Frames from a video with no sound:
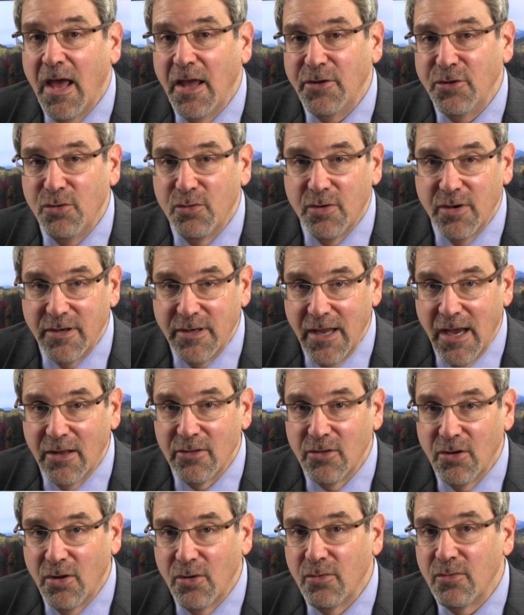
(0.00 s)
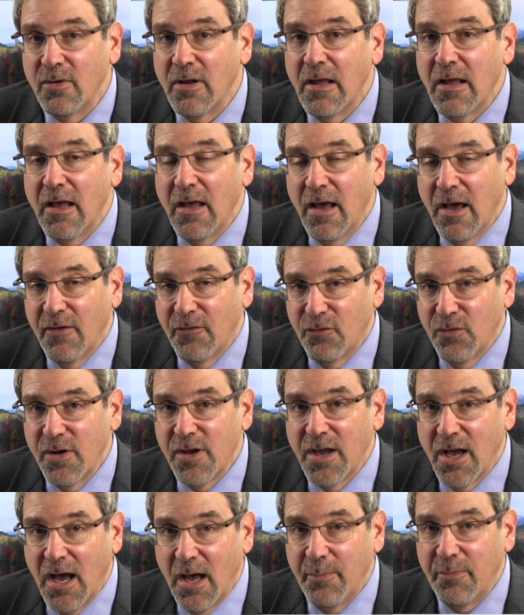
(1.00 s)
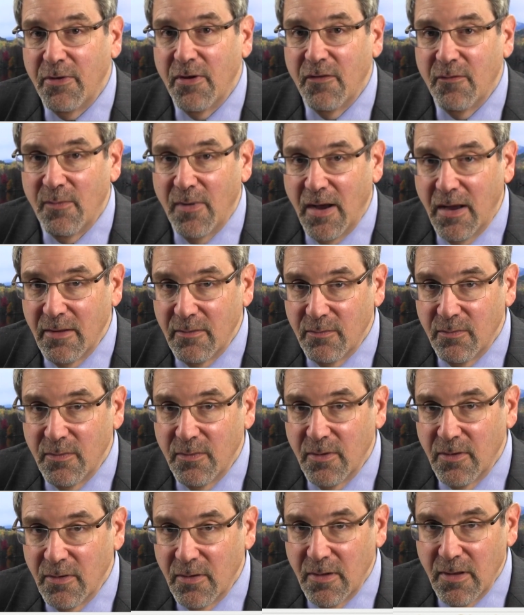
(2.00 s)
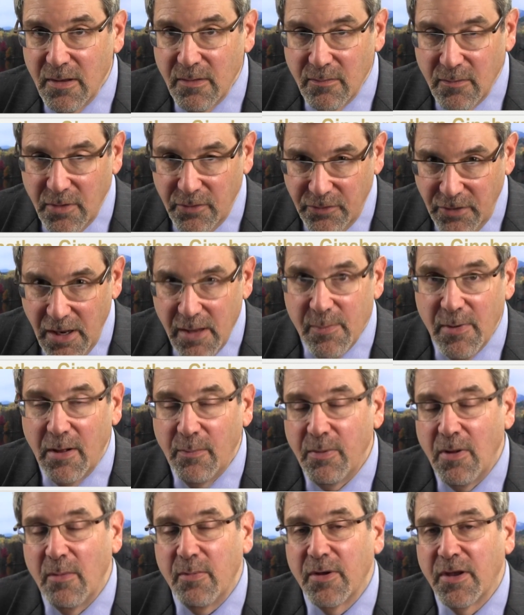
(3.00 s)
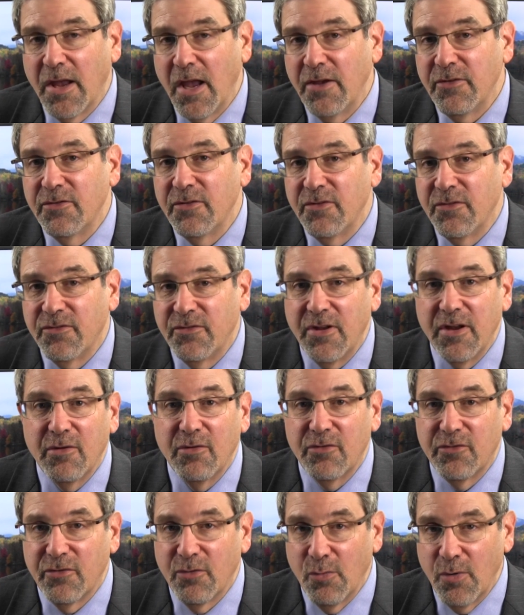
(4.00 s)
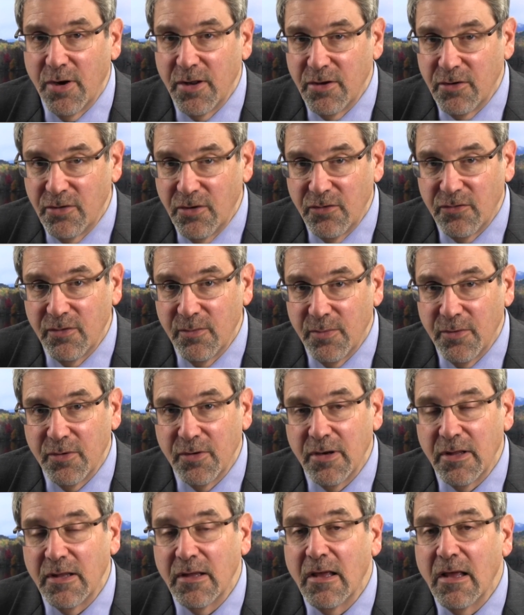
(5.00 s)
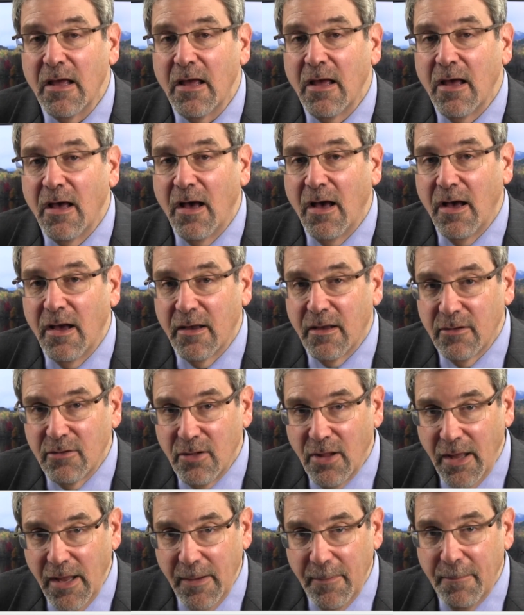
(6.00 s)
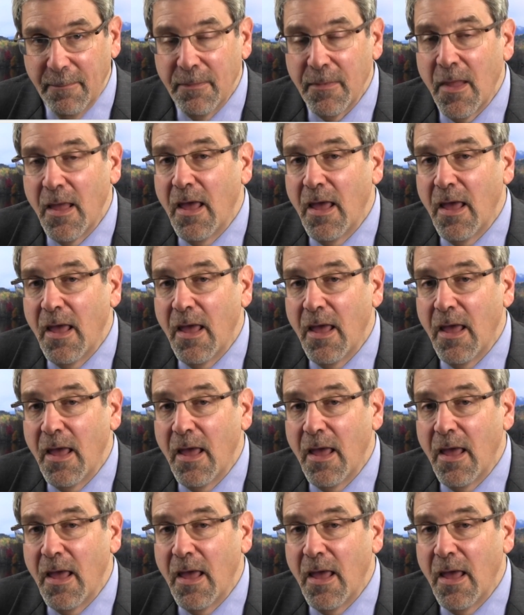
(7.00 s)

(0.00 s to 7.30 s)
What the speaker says: and you can download a free copy of my it's an email publication, Secrets to Winning Your Disability Claim,